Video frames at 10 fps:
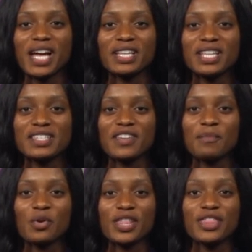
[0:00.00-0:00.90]
a list of
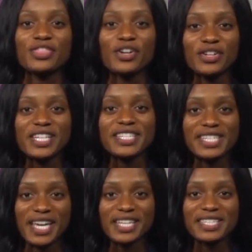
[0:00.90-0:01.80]
more than 30
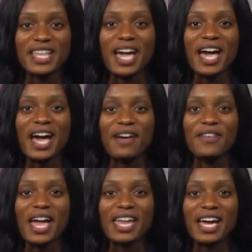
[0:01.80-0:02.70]
states that have
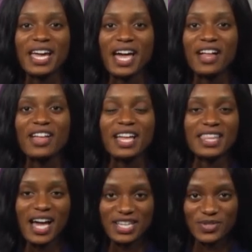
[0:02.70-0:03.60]
NIL at
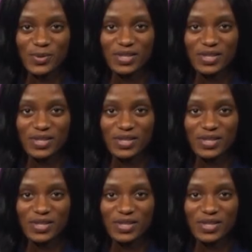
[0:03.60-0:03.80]
the high school